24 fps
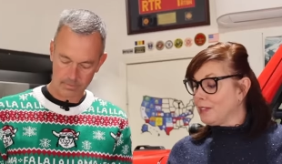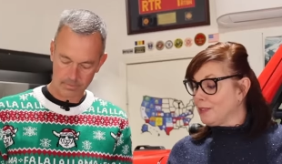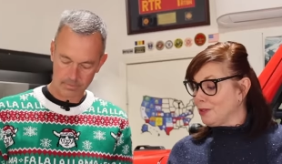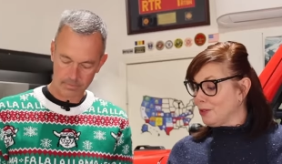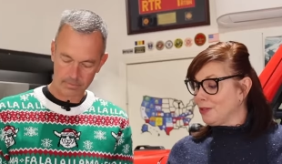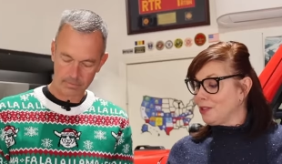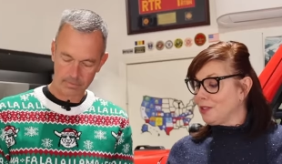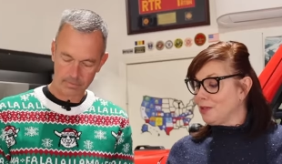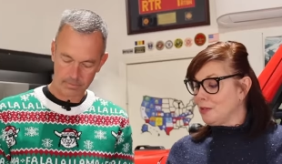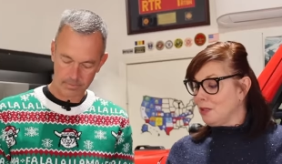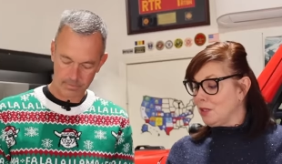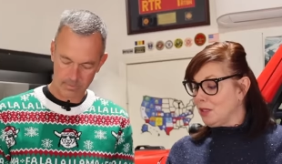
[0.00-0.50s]

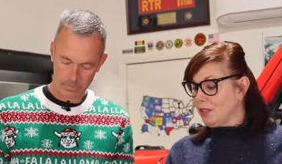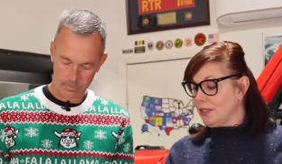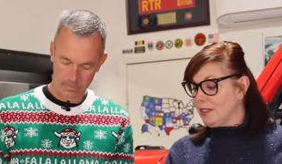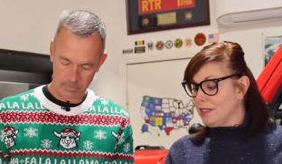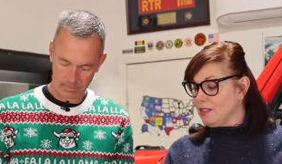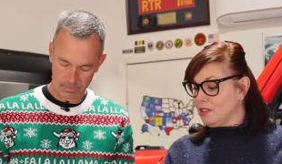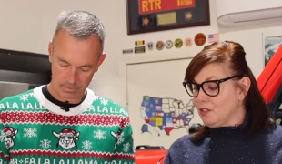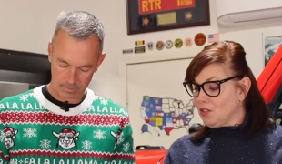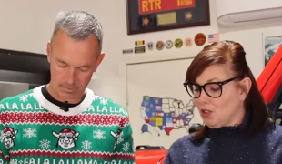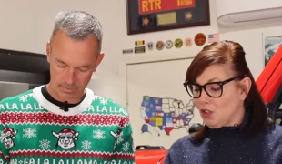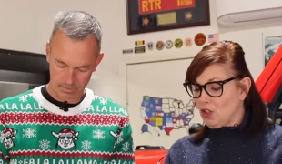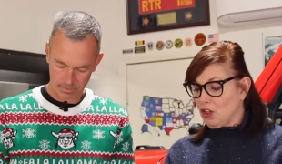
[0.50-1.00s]
Speaker 1: durable
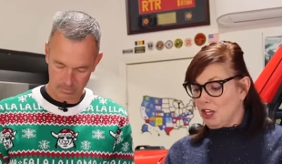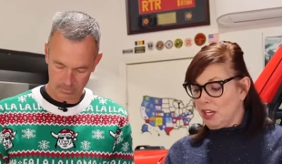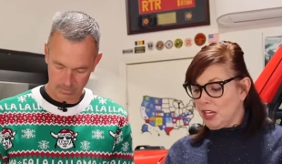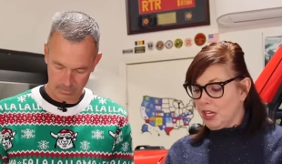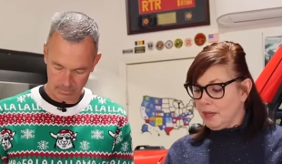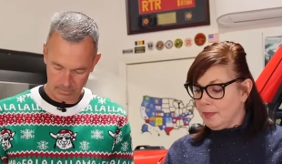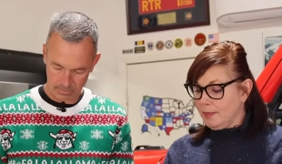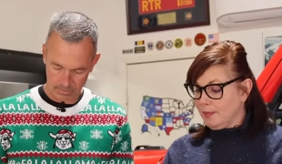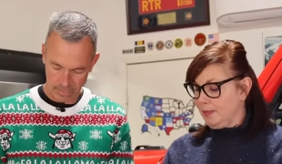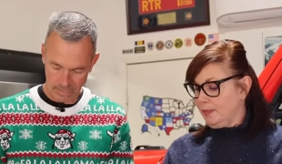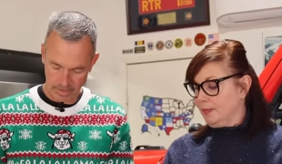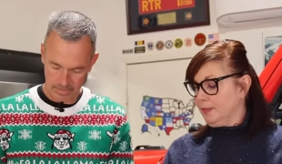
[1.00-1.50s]
and sturdy.
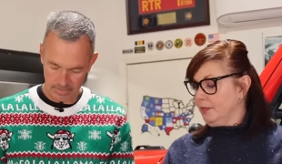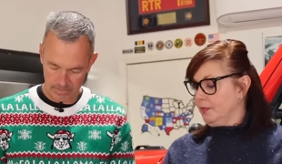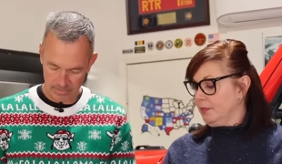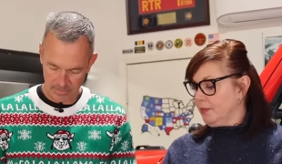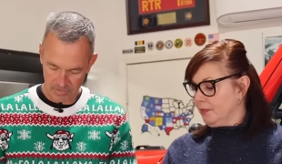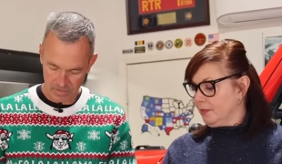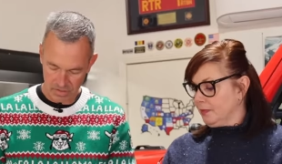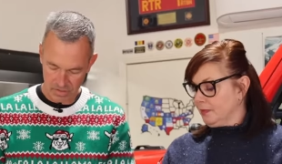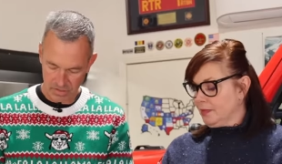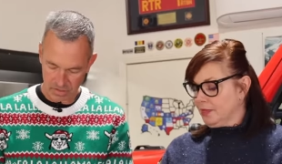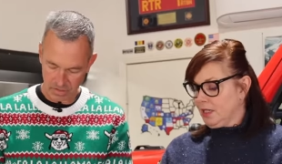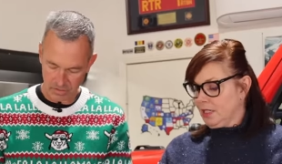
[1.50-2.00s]
Speaker 2: Yep.
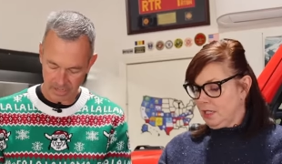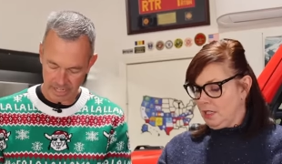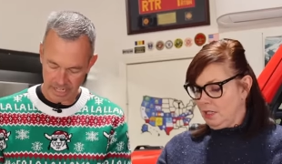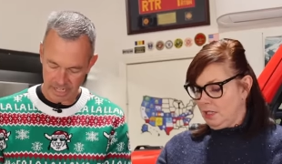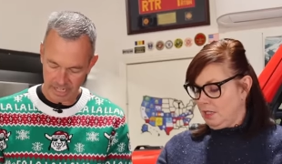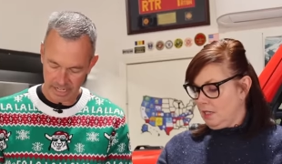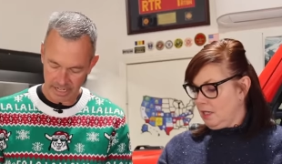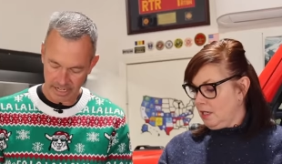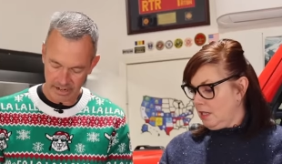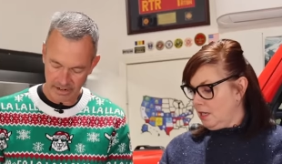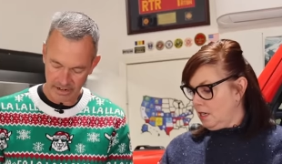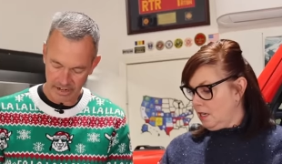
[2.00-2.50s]
So in
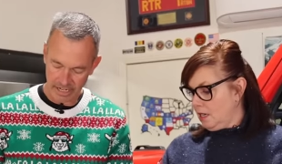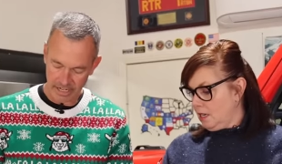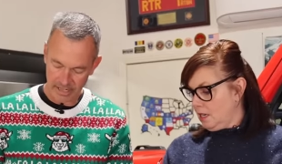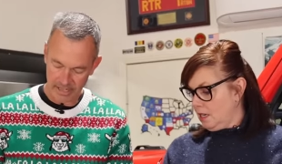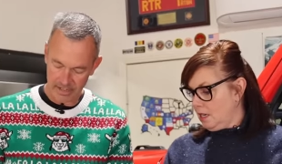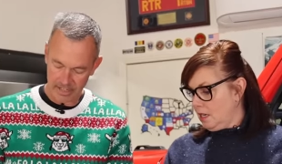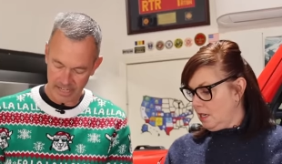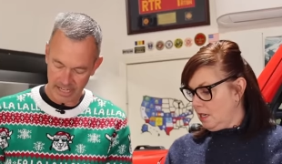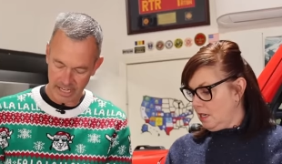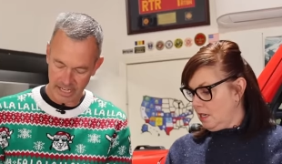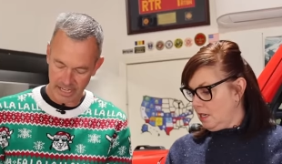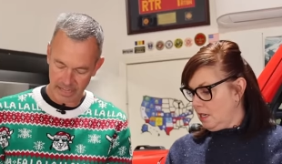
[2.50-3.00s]
here
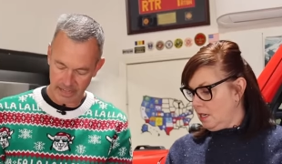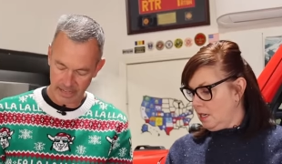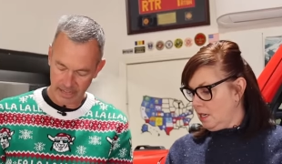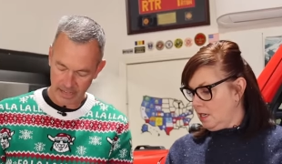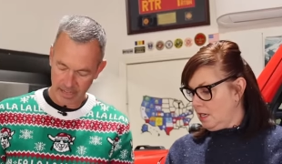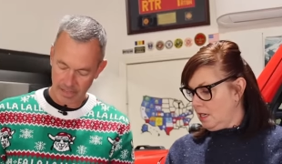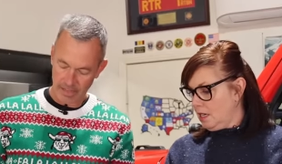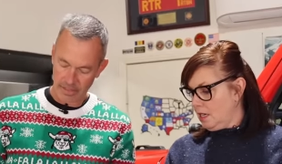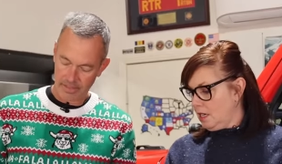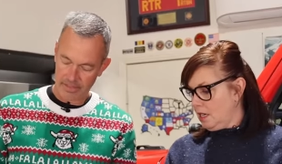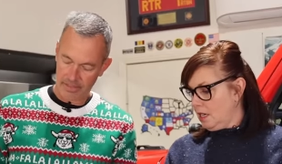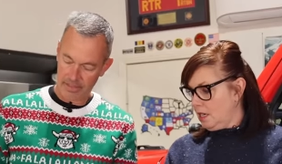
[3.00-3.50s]
is a
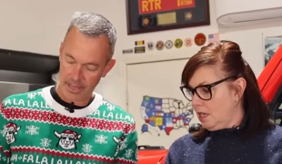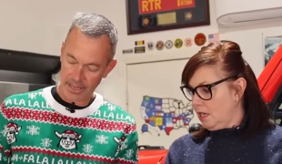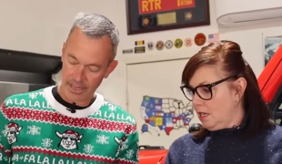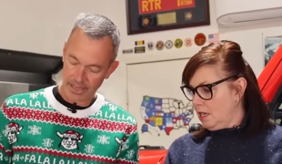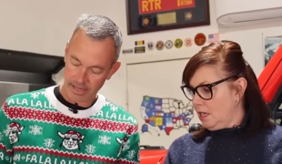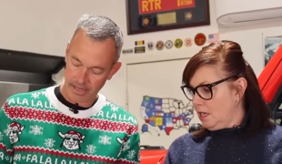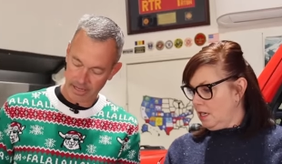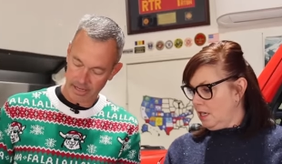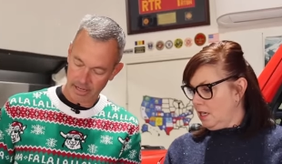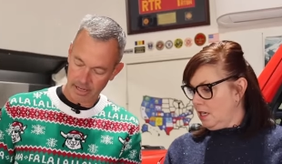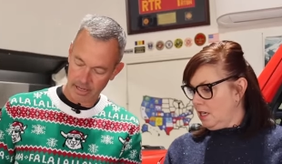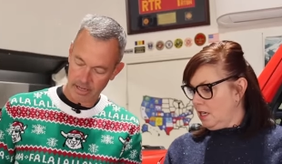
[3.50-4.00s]

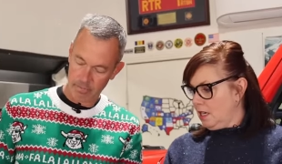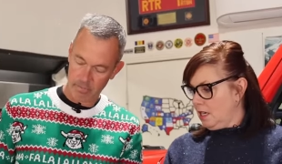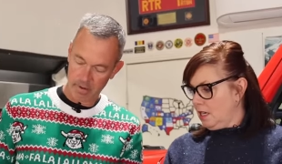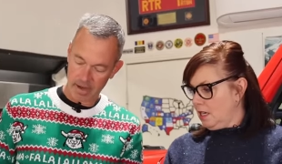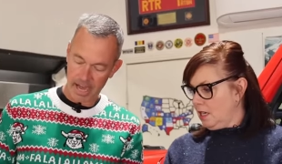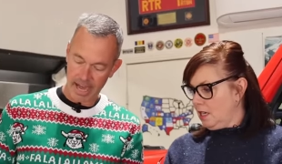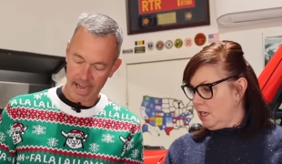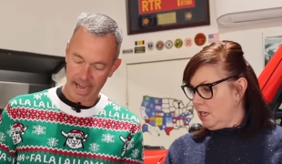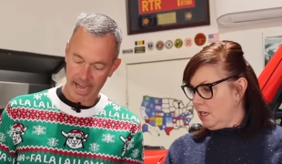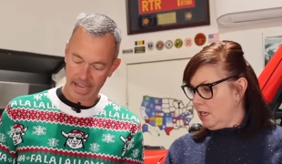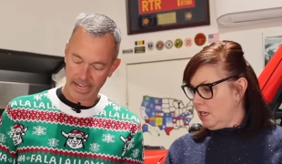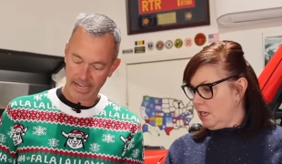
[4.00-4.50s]
thick
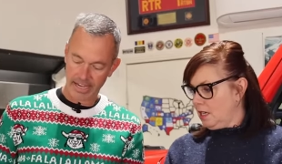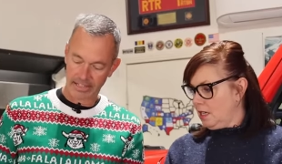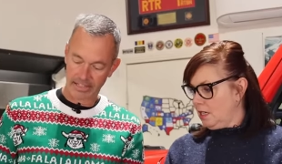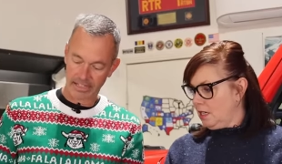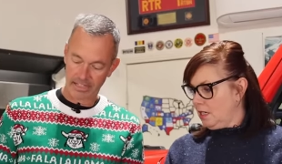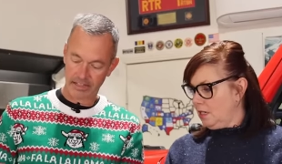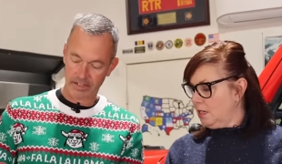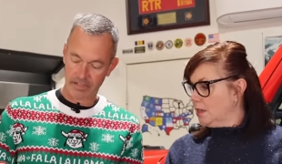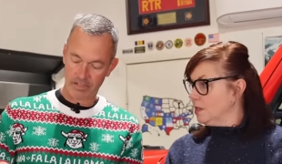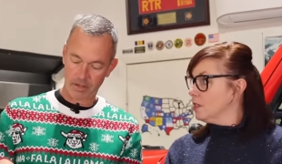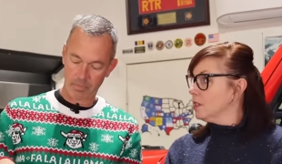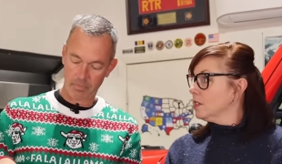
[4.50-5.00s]
bag, and
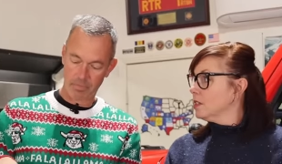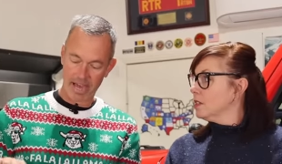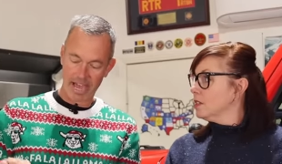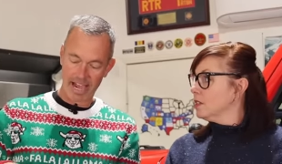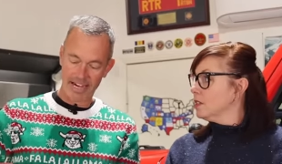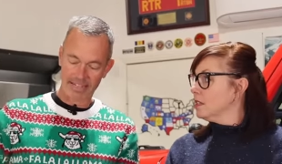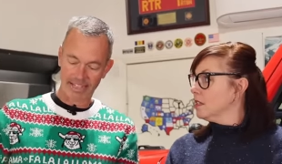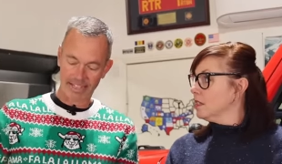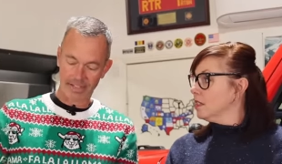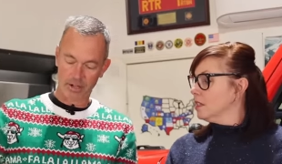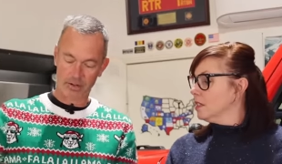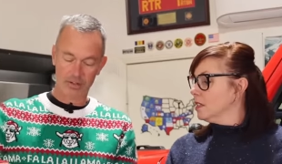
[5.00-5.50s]
then there's a
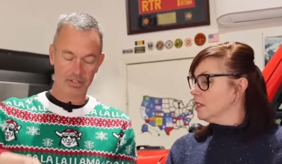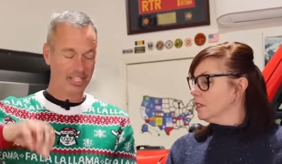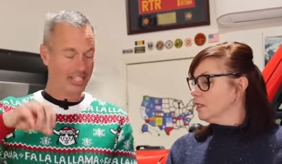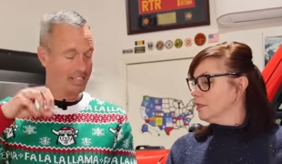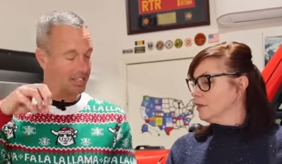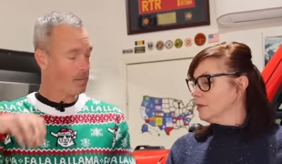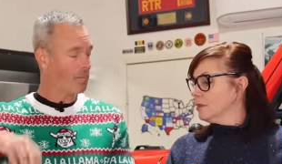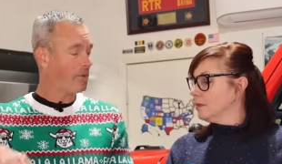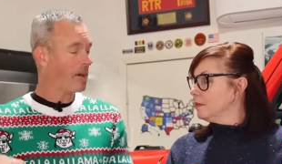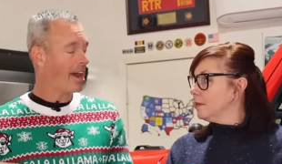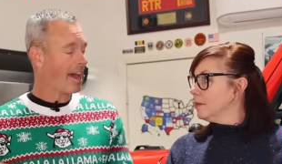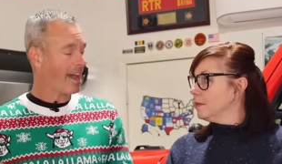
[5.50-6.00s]
bag that goes in
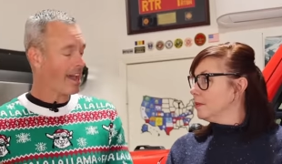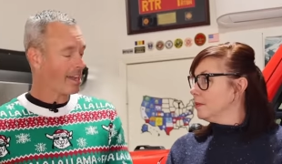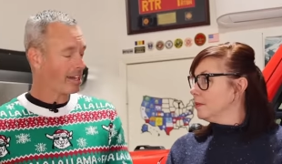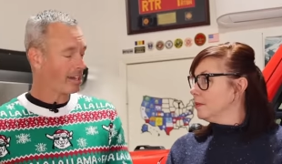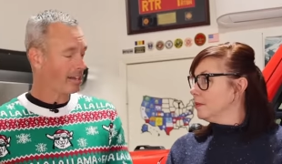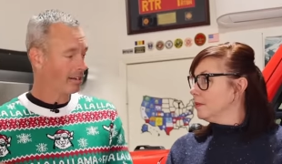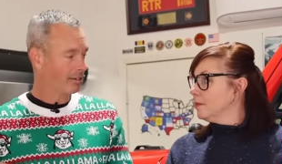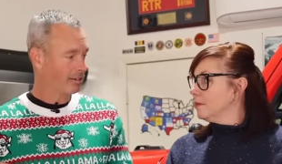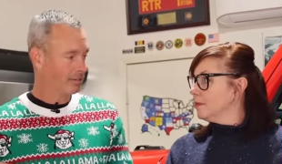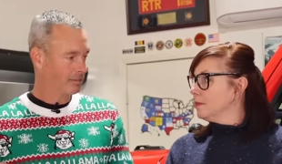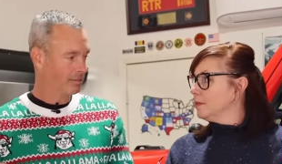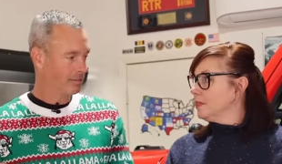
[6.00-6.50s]
the
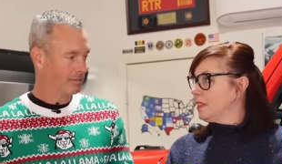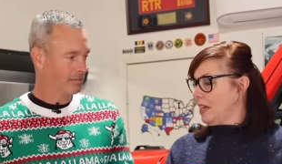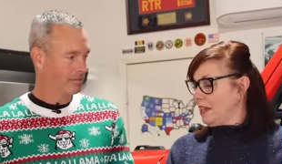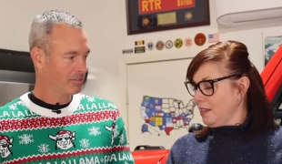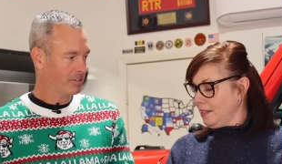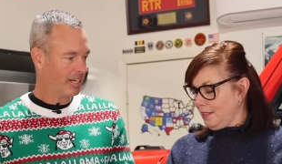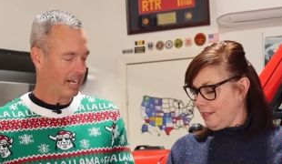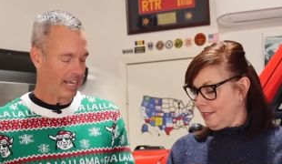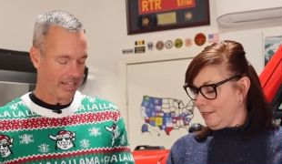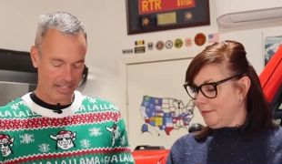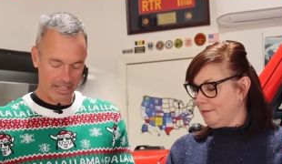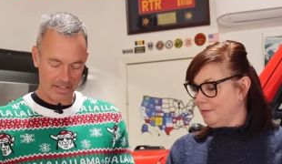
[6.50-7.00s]
bag.
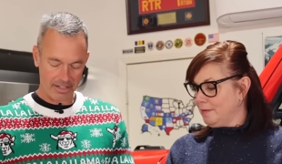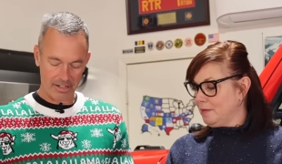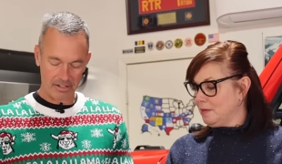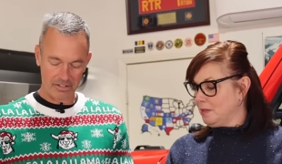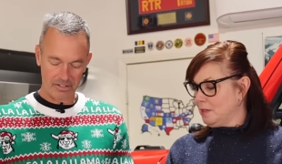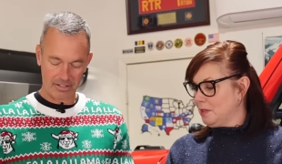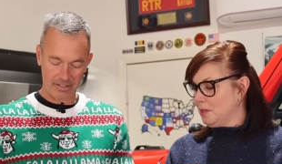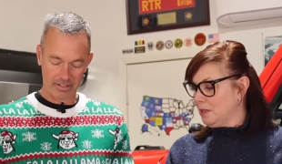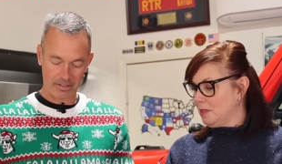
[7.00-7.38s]
Yes. And then there's a